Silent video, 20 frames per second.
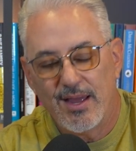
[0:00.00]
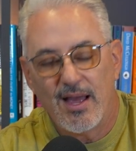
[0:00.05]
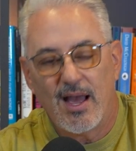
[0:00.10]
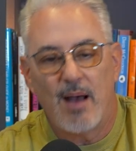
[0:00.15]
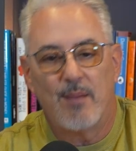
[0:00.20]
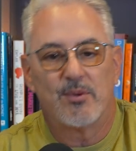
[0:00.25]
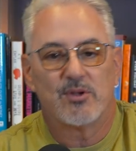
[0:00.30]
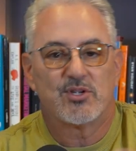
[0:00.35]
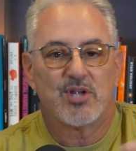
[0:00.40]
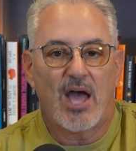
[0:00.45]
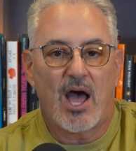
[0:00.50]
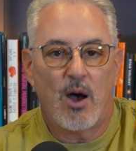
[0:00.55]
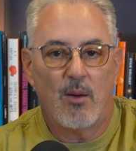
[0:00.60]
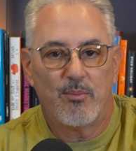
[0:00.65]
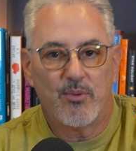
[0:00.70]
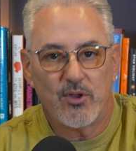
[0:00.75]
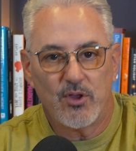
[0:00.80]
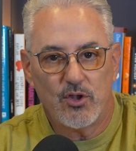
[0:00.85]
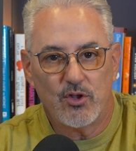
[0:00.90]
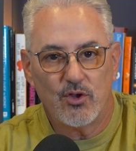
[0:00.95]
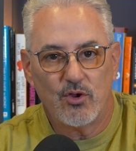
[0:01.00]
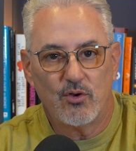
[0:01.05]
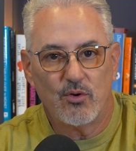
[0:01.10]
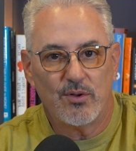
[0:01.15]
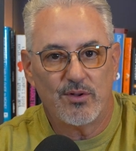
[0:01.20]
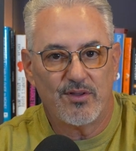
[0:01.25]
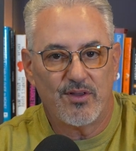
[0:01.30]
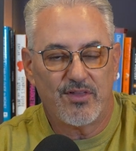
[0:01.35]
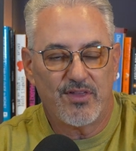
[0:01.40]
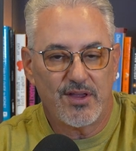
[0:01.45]
how much output you do
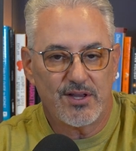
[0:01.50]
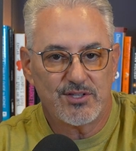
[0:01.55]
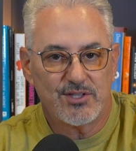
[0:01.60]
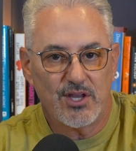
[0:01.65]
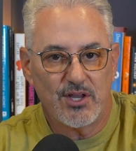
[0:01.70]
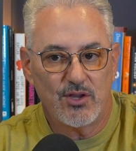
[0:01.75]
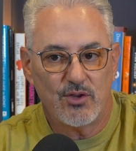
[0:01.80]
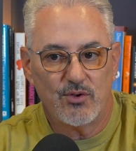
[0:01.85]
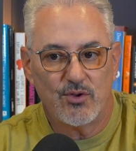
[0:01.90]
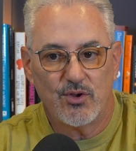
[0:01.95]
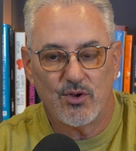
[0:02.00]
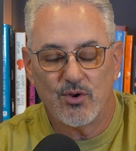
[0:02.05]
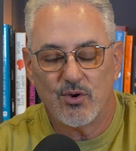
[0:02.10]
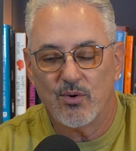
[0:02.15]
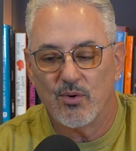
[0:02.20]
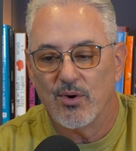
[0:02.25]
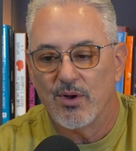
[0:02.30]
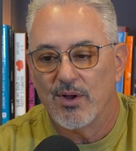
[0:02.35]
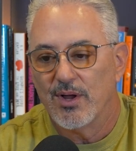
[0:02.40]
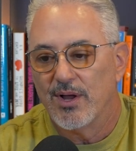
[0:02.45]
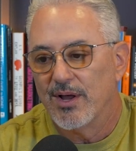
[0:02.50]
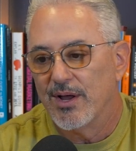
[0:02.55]
in the things that you do,